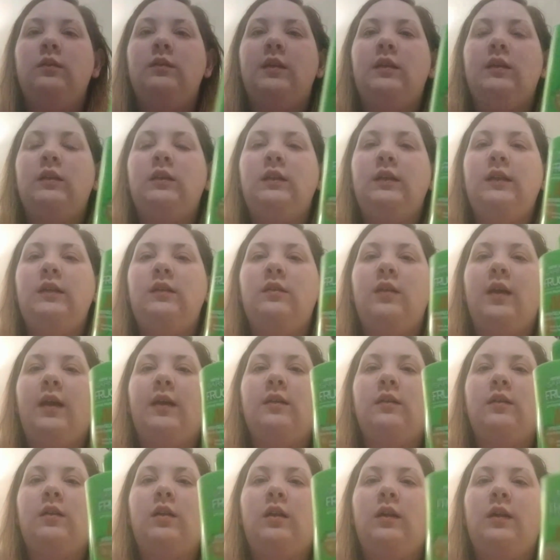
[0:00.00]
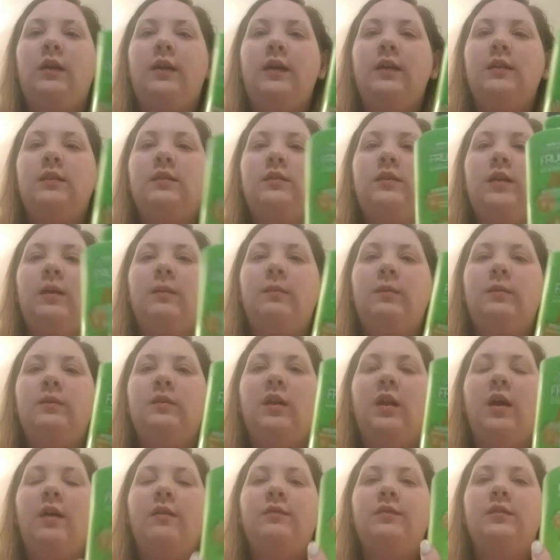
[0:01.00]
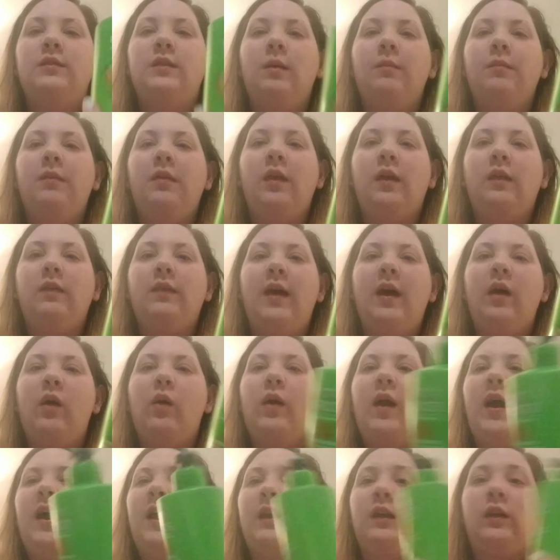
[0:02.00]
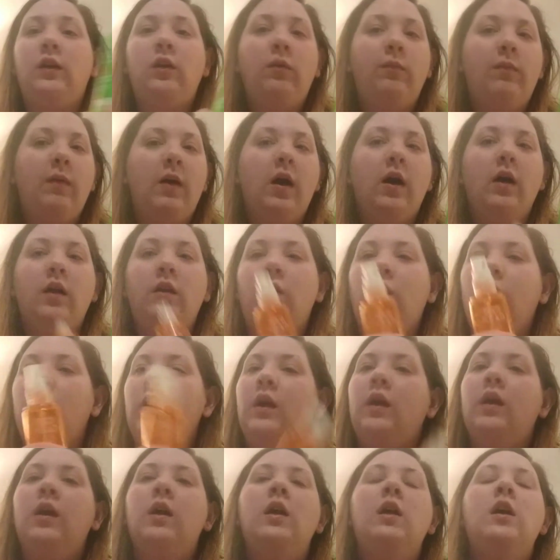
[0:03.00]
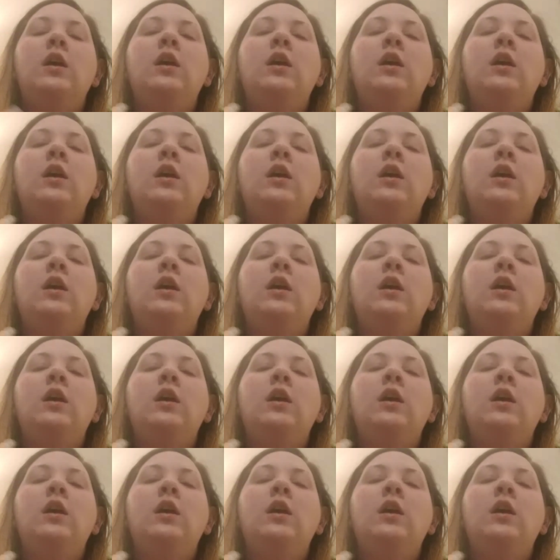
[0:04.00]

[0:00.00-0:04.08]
was at least like clearance, 10% off, something like that, or had a coupon or